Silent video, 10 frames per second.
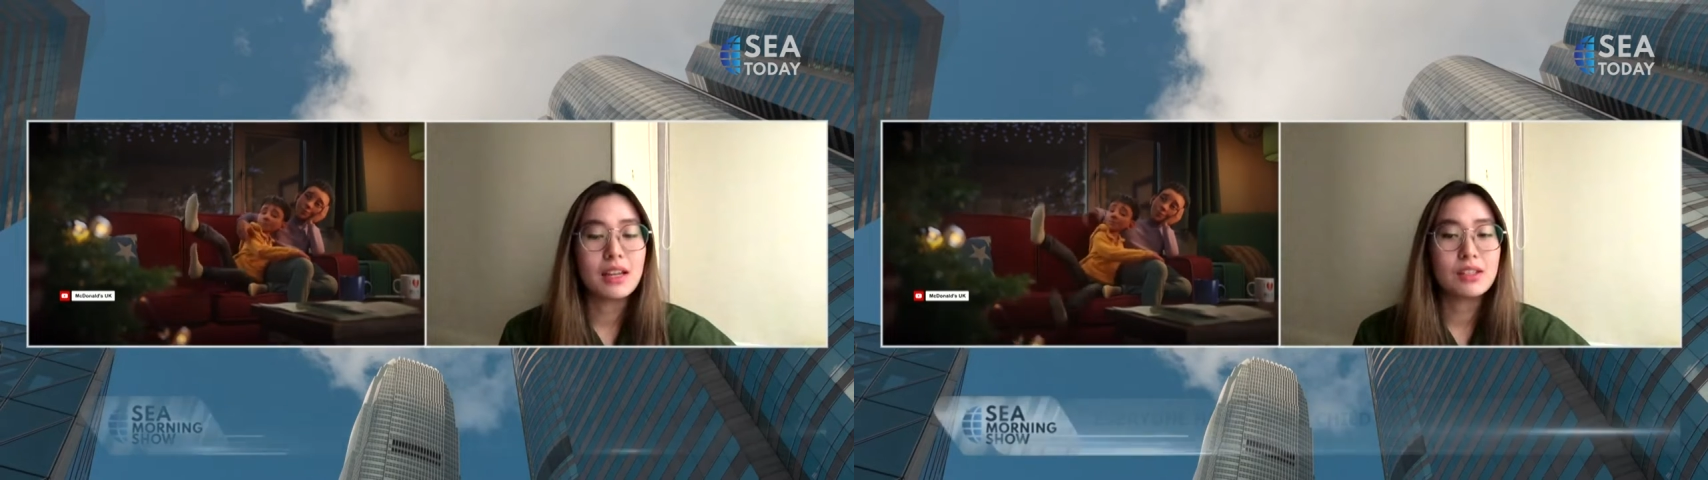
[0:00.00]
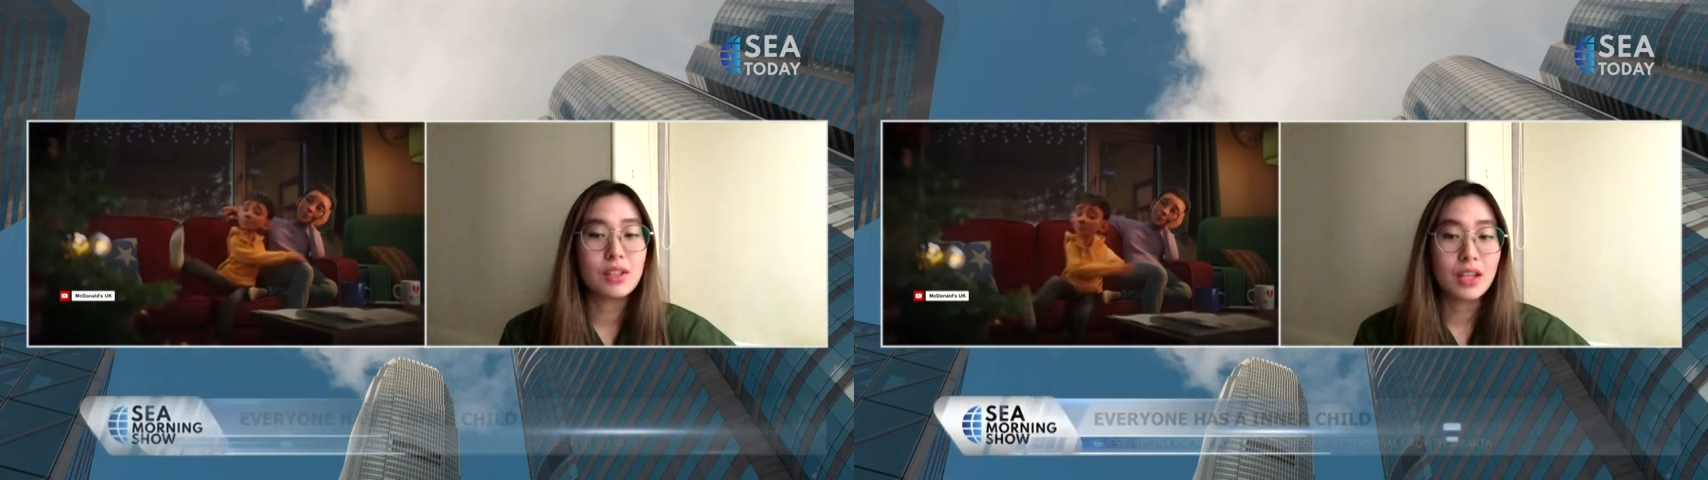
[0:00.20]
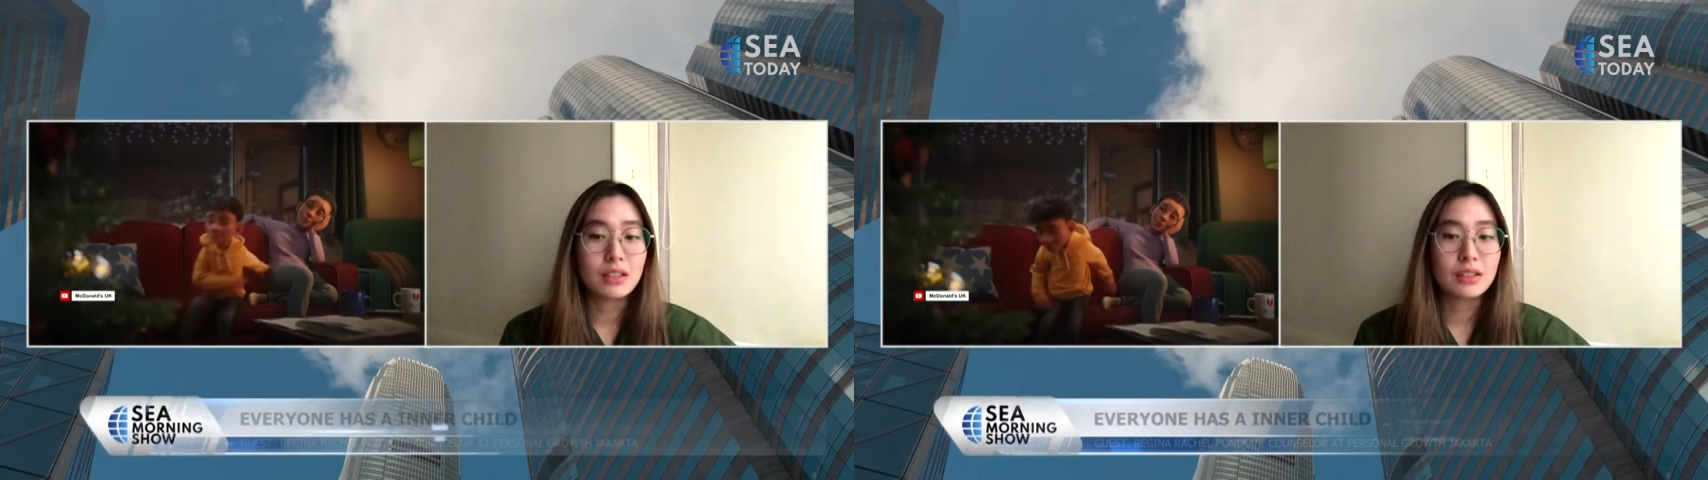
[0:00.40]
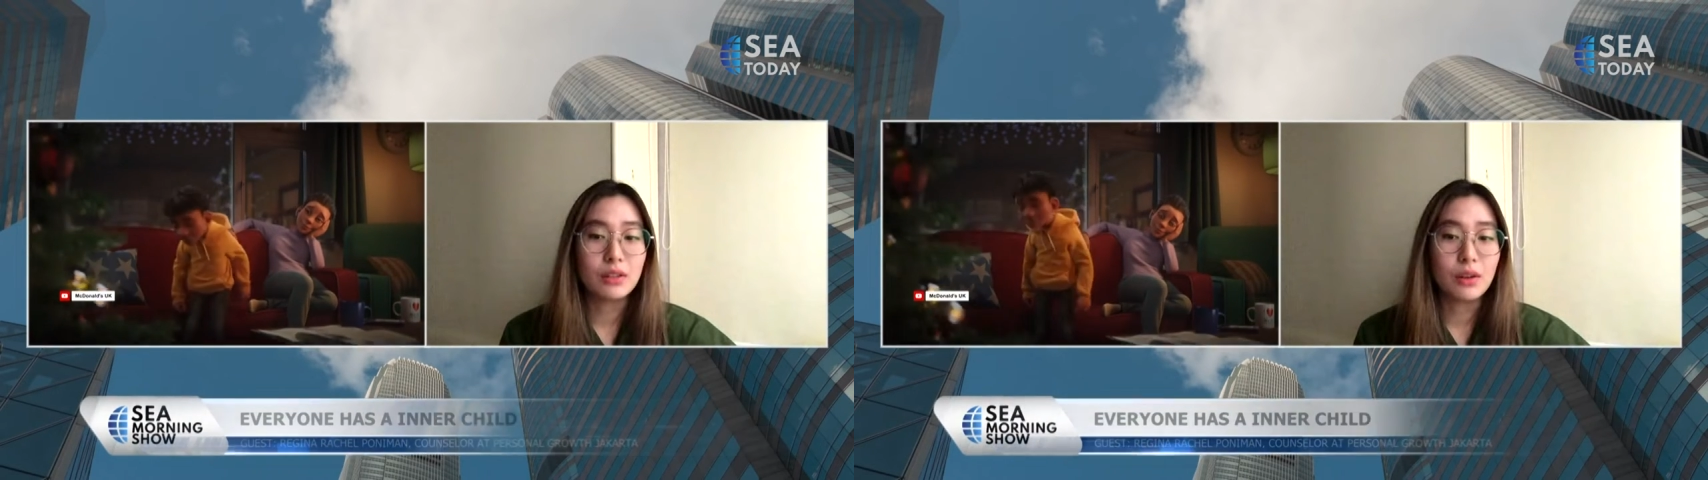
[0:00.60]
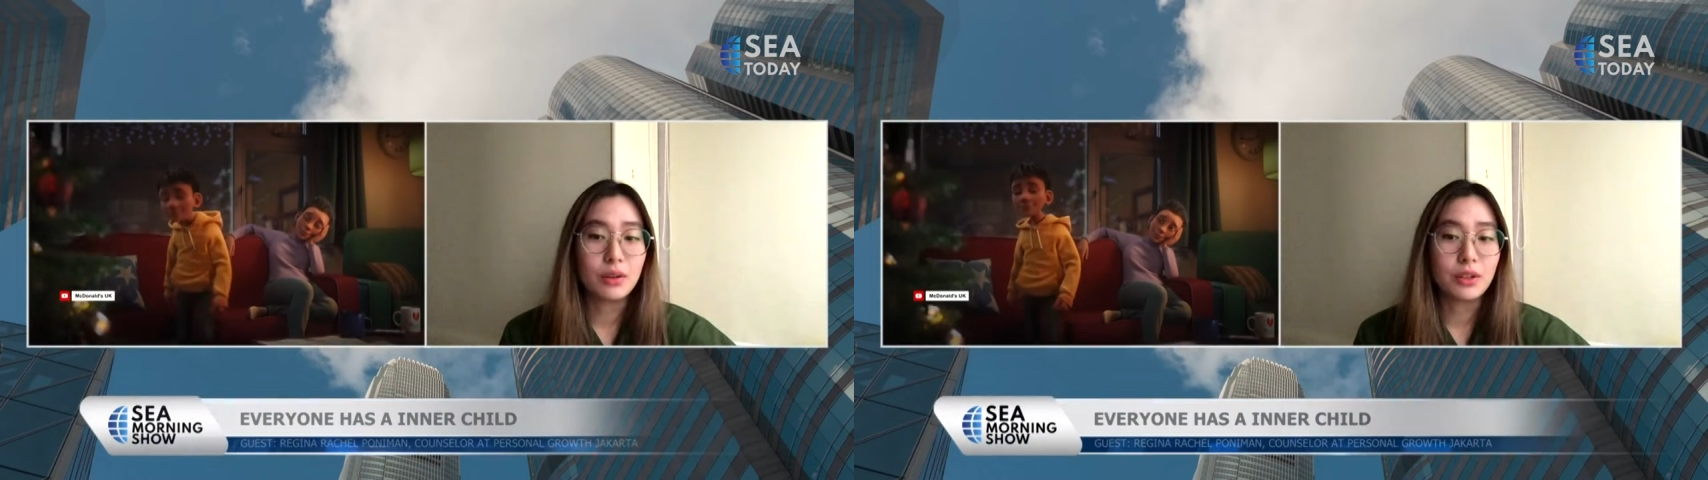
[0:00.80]
And as you get
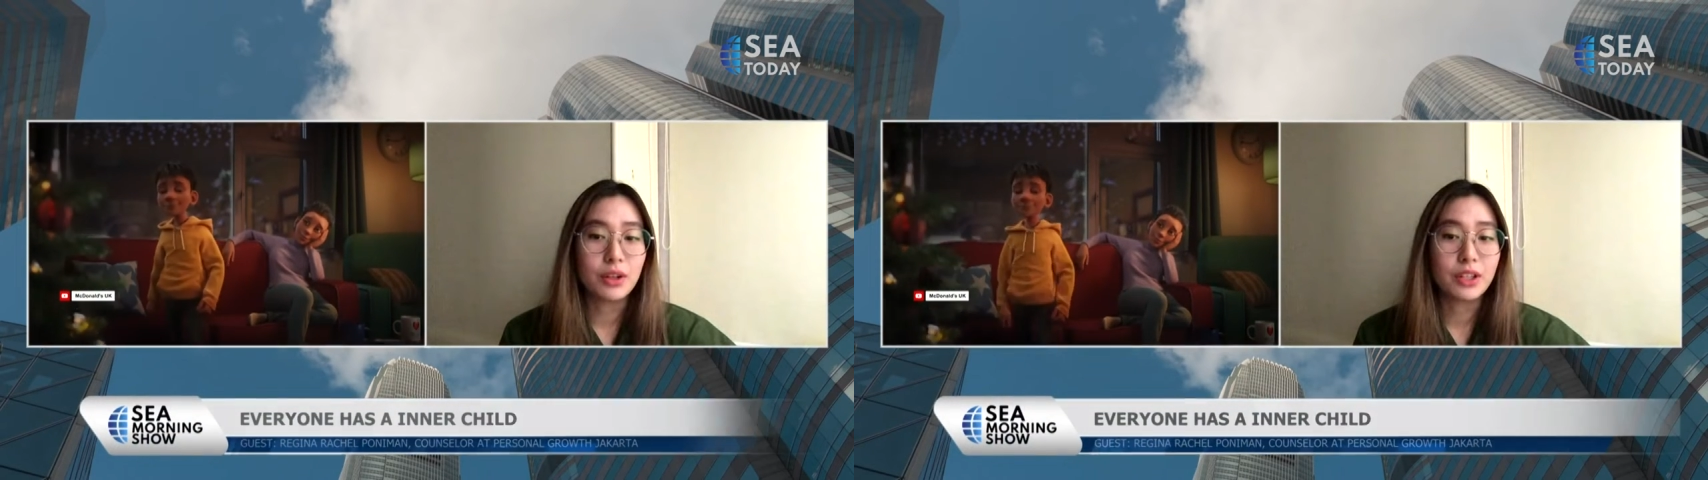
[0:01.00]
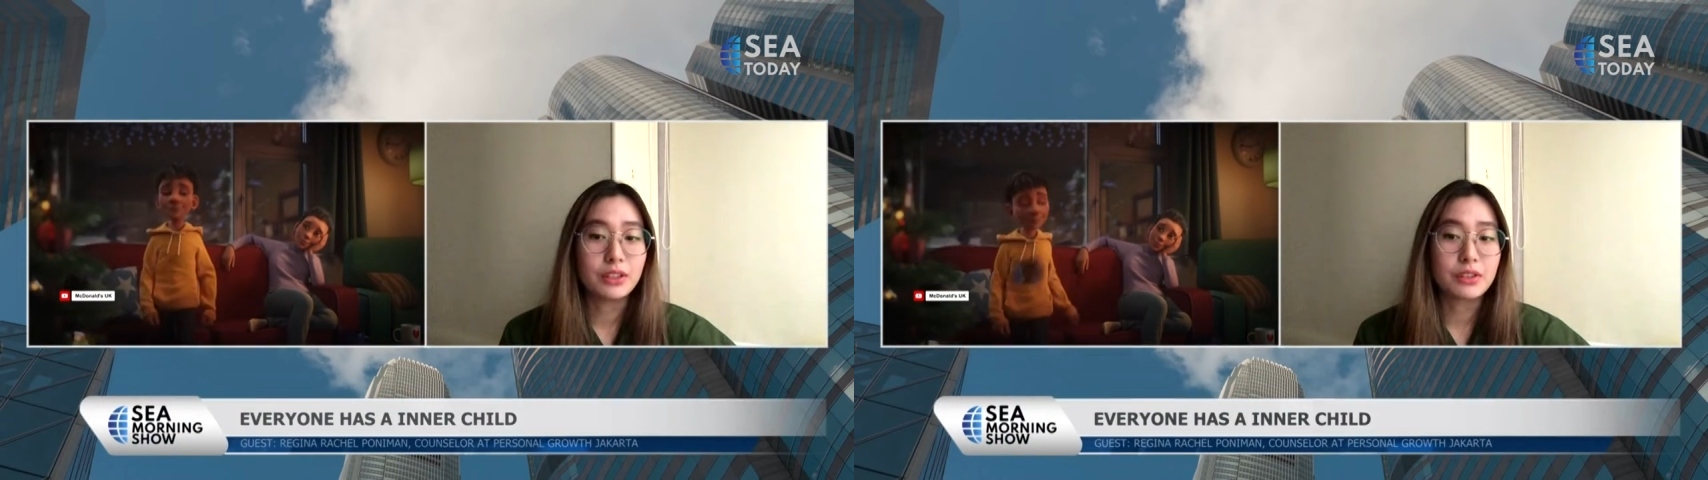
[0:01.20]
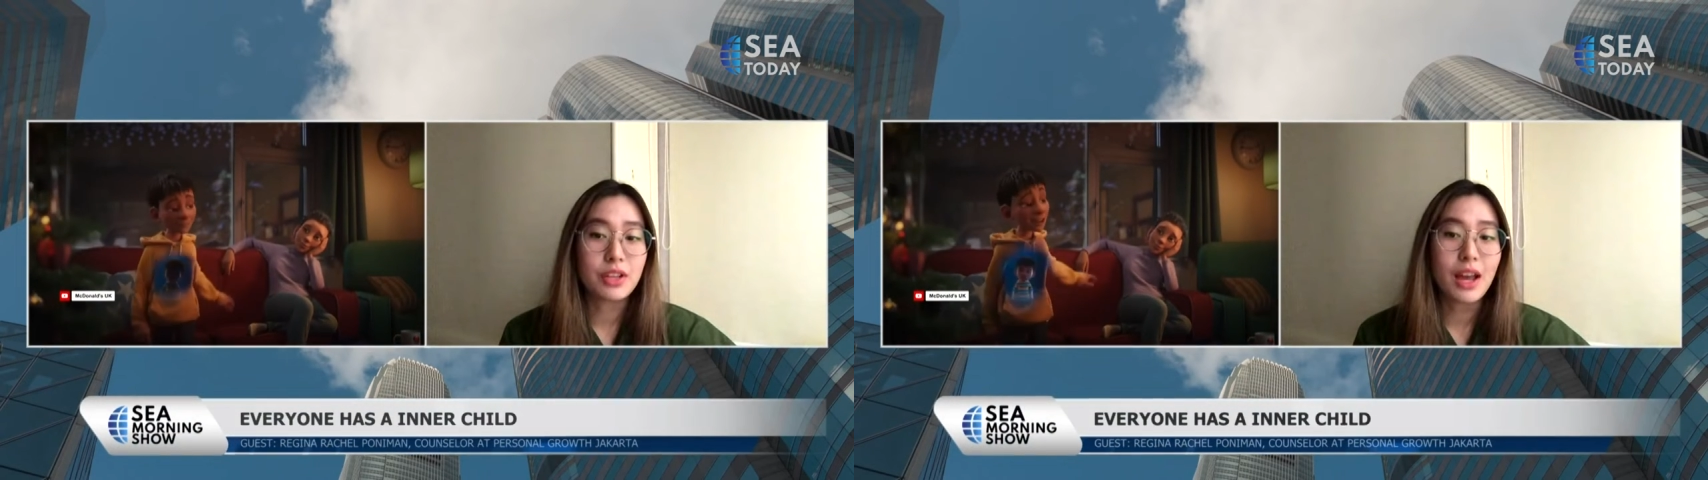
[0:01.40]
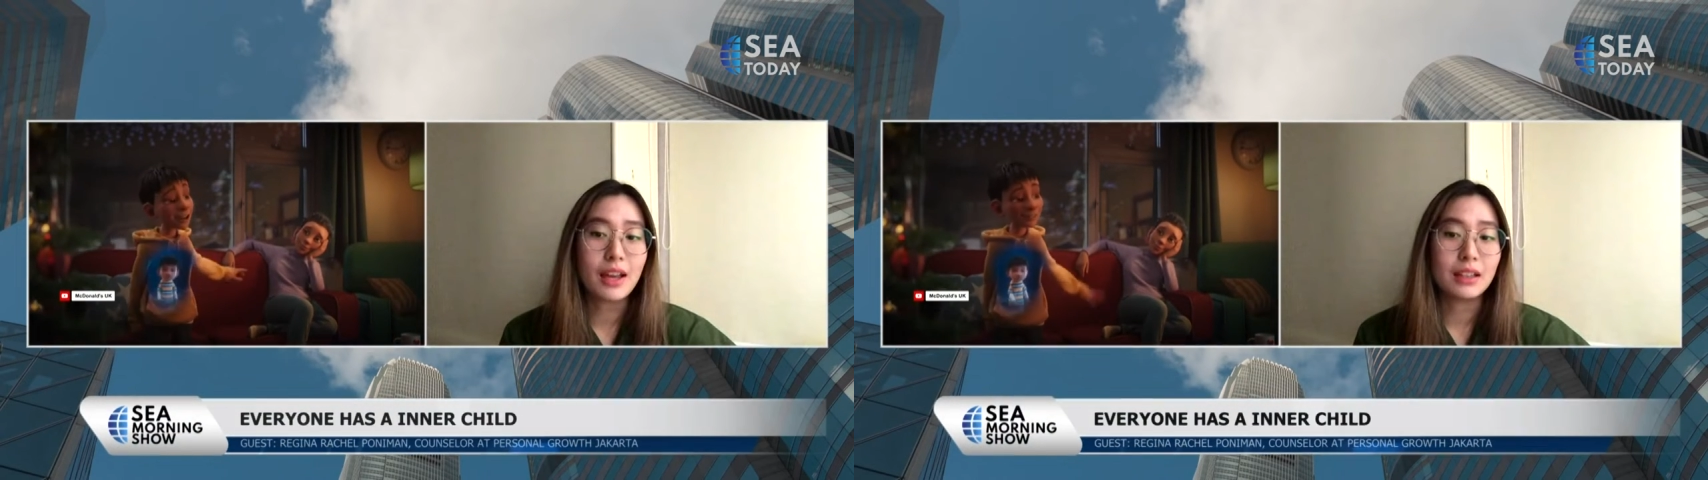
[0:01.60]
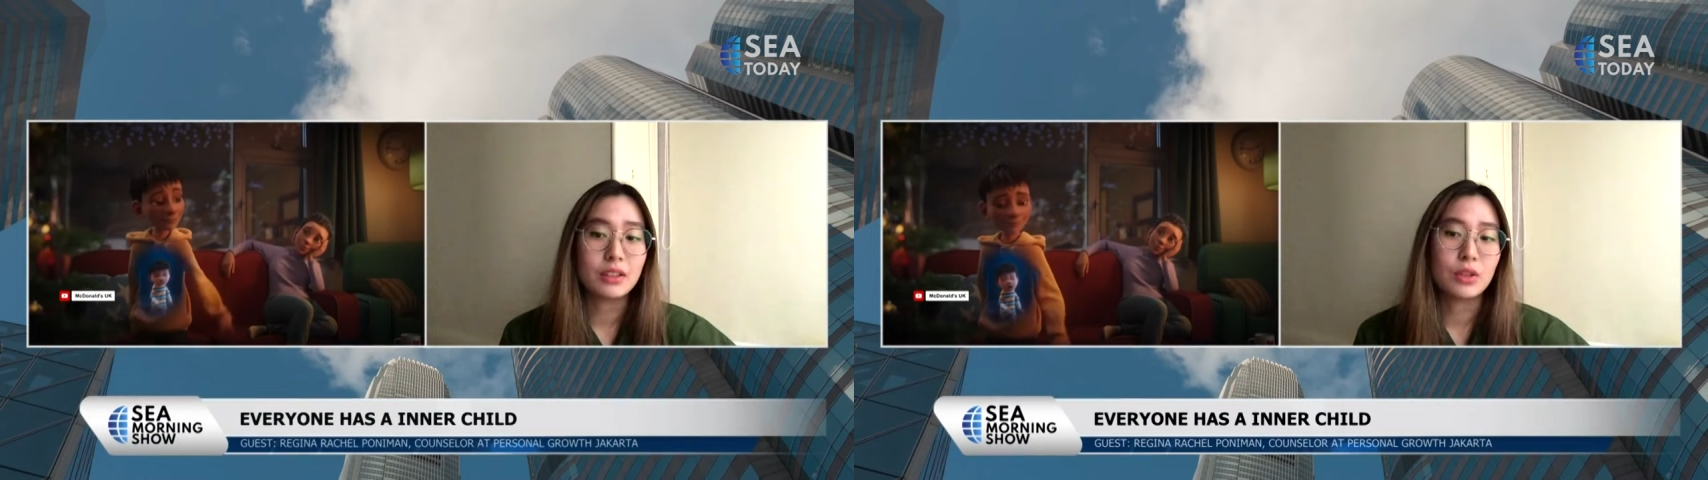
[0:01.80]
to know your inner
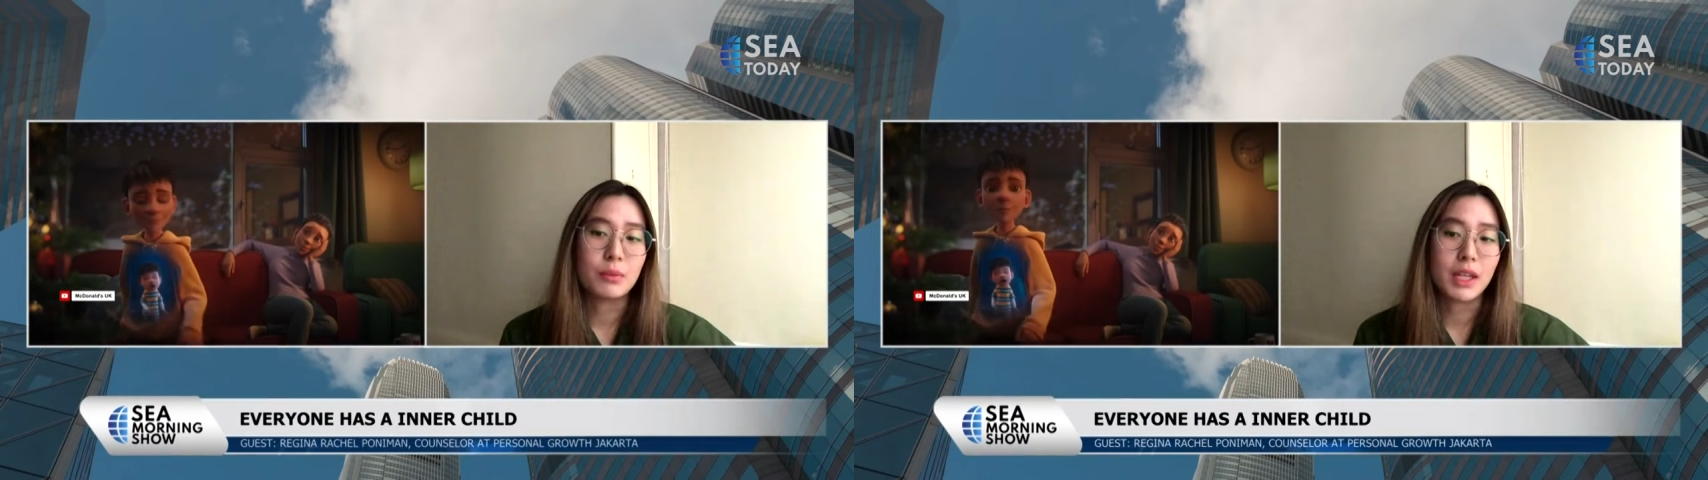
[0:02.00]
child,